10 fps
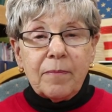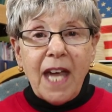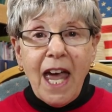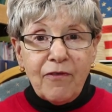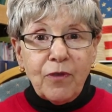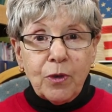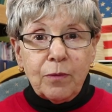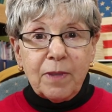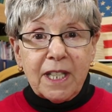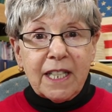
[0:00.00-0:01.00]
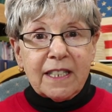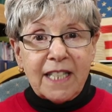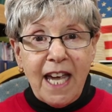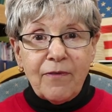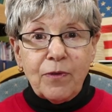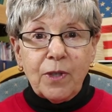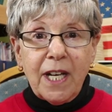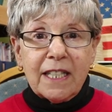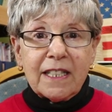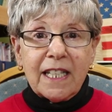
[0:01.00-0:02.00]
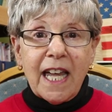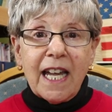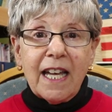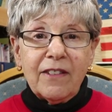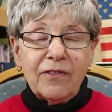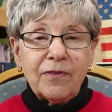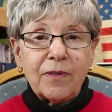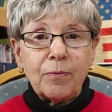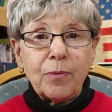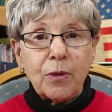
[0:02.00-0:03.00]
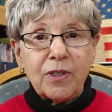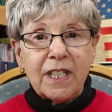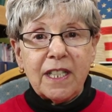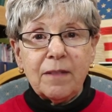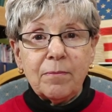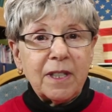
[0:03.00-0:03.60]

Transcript: cat food because cat food has a lot of protein in it.